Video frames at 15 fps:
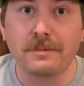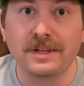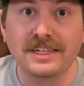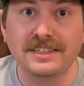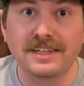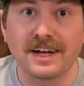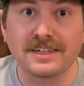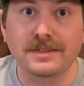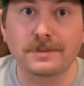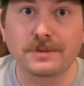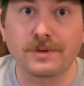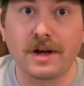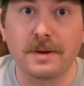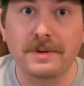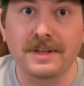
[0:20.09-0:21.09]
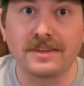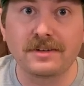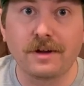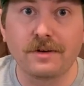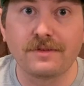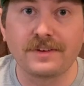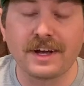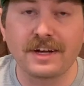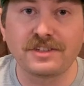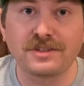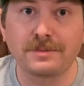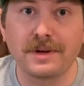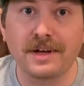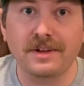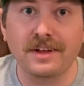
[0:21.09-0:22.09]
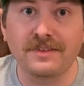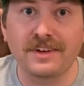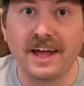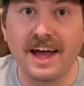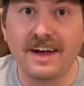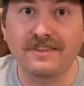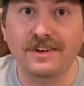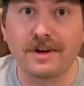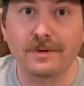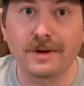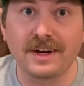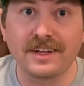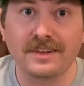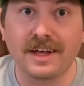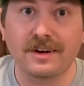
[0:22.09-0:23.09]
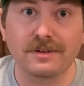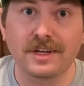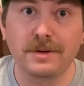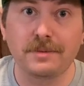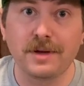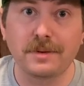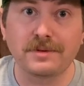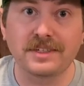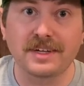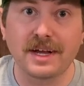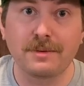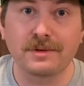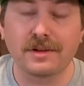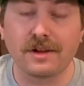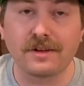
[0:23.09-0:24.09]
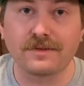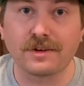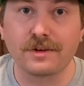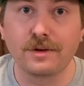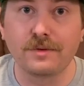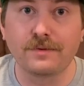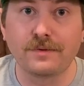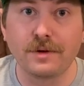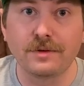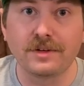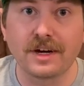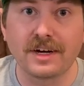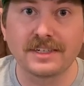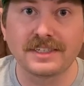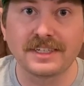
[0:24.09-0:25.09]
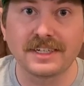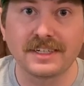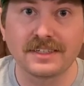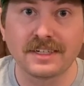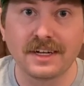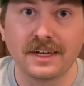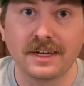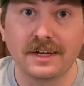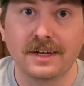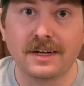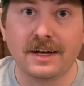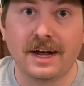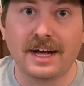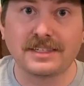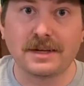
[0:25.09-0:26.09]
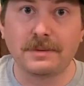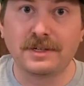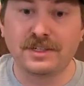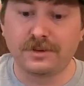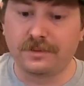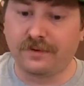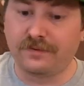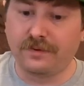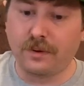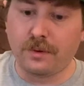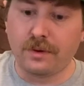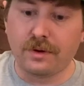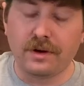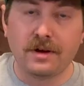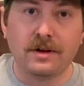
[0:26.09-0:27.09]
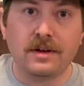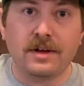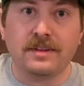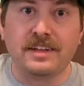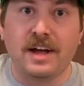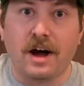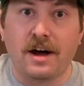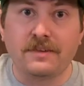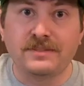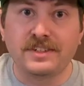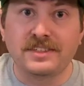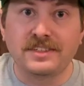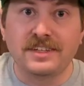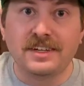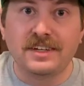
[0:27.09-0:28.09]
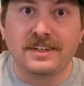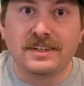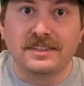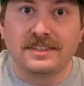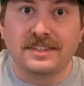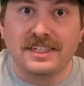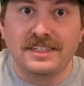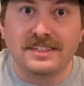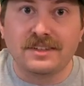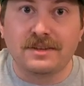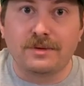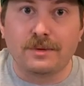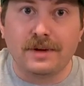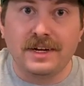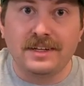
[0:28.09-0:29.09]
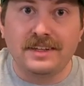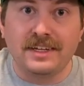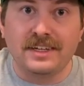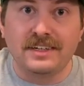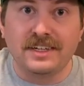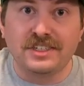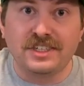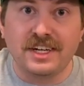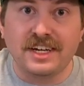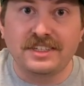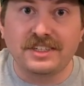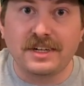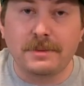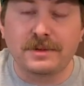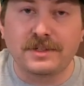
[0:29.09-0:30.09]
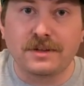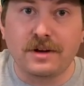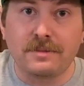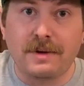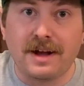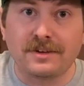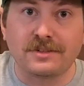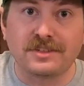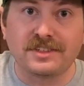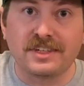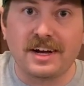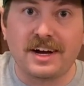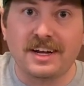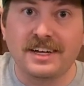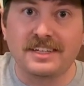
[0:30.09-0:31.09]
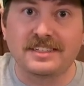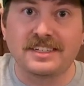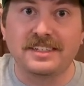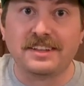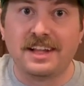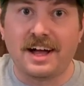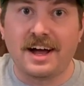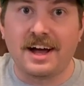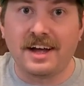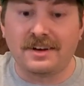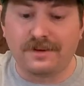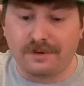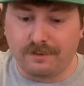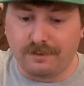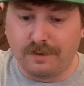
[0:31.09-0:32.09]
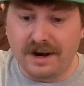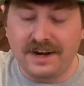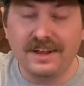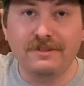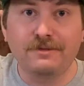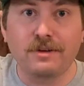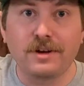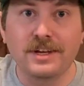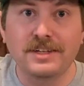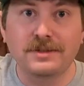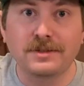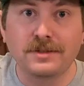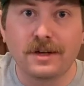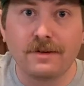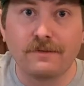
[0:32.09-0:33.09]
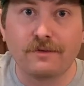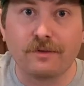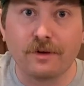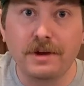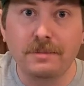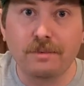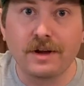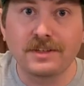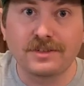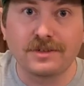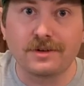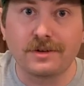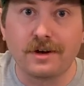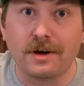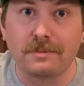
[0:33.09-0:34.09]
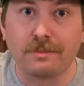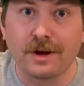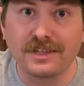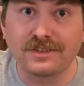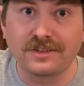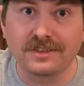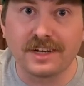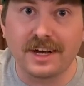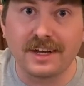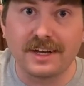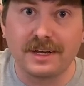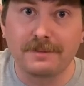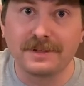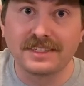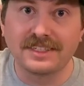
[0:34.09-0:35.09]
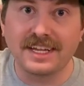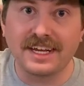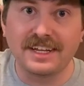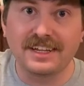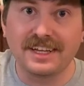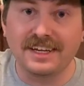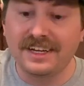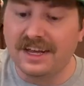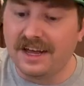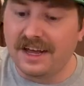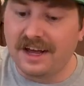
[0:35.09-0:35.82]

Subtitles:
Please like, subscribe, hit the notification bell if you haven't already. That'll keep you up to date with all of our new food content. As I mentioned before, The Office Season 3, the initiation episode, Michael Scott is in line waiting for his free pretzel on pretzel day, him and Stanley.